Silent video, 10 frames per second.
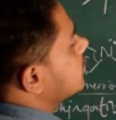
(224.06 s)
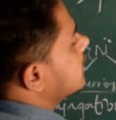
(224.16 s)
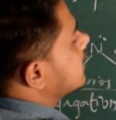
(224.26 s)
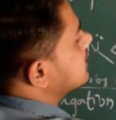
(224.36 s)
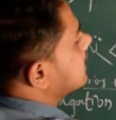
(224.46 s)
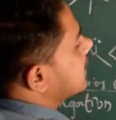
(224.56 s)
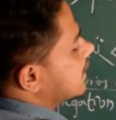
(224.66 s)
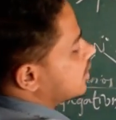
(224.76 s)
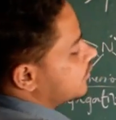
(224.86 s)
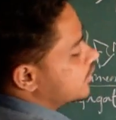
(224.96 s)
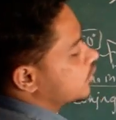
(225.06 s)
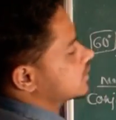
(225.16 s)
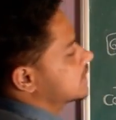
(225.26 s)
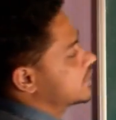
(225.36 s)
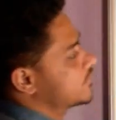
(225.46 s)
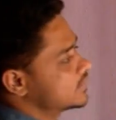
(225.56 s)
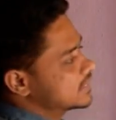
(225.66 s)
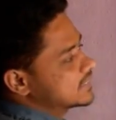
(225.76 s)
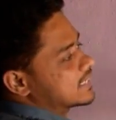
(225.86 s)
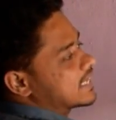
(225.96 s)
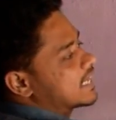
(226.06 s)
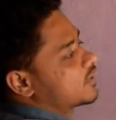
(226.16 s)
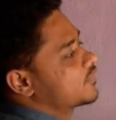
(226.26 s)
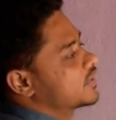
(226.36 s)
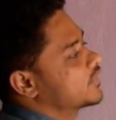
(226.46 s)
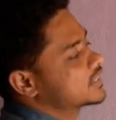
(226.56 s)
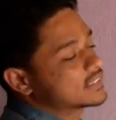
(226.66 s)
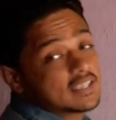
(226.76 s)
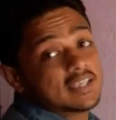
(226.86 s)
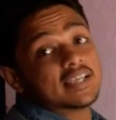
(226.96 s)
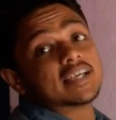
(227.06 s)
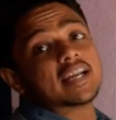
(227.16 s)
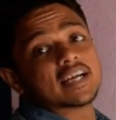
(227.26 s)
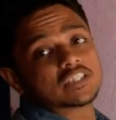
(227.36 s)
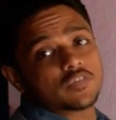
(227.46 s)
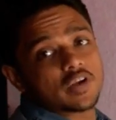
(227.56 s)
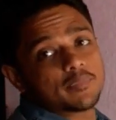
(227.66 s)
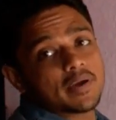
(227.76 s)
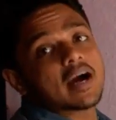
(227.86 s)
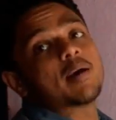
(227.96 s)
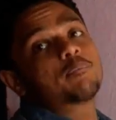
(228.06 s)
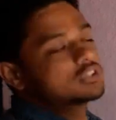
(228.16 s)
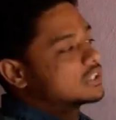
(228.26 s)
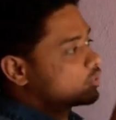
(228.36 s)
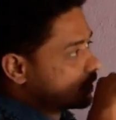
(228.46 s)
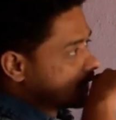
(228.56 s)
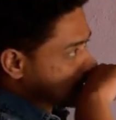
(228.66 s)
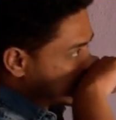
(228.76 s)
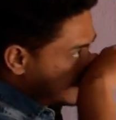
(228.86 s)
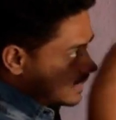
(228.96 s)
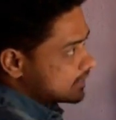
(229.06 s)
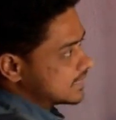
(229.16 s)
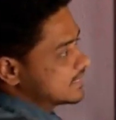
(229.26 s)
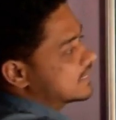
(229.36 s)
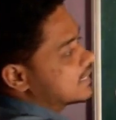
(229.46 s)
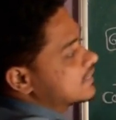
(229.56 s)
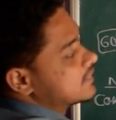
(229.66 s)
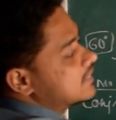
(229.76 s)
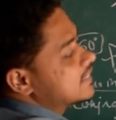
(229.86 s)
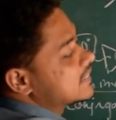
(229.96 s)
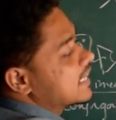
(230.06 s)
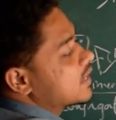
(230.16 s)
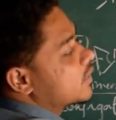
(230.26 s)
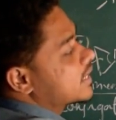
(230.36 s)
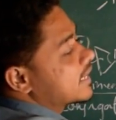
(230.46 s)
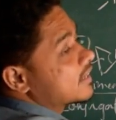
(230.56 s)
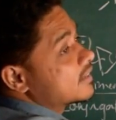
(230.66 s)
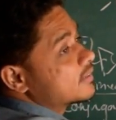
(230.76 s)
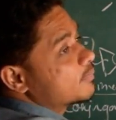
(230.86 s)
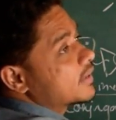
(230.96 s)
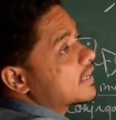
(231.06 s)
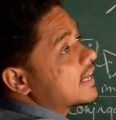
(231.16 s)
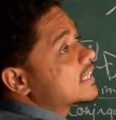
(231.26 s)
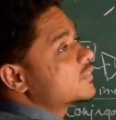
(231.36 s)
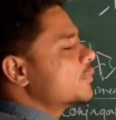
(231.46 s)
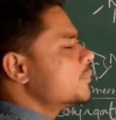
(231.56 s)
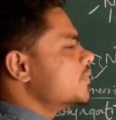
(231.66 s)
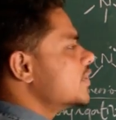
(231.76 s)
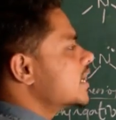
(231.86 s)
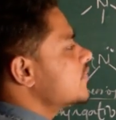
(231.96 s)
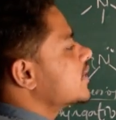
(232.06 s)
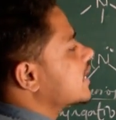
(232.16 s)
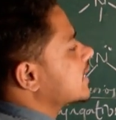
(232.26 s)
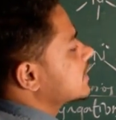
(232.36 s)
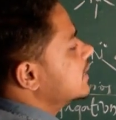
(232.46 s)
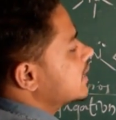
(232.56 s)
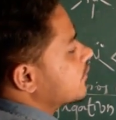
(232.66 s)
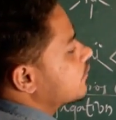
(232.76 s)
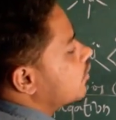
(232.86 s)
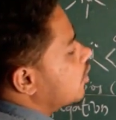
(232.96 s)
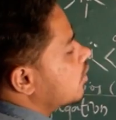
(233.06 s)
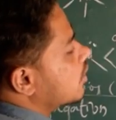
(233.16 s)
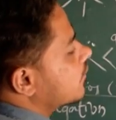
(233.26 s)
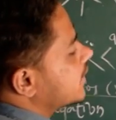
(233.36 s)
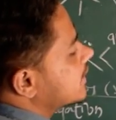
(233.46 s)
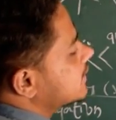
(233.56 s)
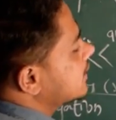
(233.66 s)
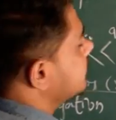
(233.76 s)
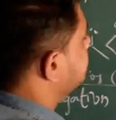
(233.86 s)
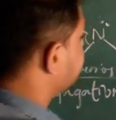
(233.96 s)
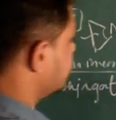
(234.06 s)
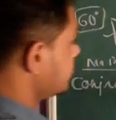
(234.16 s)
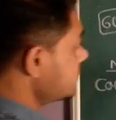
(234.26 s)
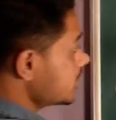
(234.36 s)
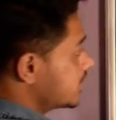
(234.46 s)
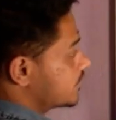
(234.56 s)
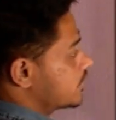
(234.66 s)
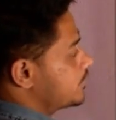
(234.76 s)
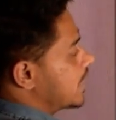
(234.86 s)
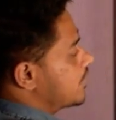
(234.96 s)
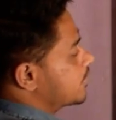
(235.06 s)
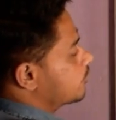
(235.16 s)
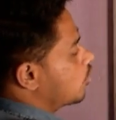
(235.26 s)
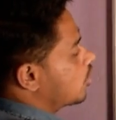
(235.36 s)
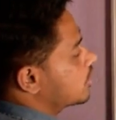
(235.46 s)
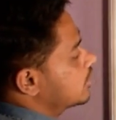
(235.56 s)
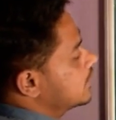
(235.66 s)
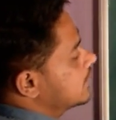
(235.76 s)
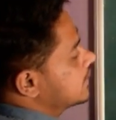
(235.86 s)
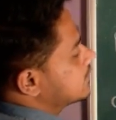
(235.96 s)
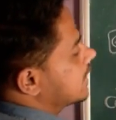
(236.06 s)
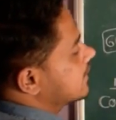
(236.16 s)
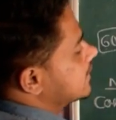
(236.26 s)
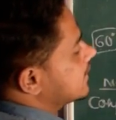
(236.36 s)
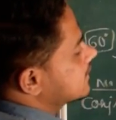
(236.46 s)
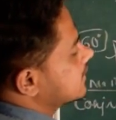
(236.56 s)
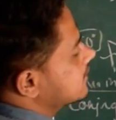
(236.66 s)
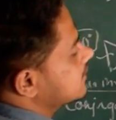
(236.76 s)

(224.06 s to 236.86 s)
it is the rate of inversion. If this is the rate of inversion, energy will be opposite to it. Since it is easily inverting, but energy will be very, very less. If order of energy, it will be having more than this,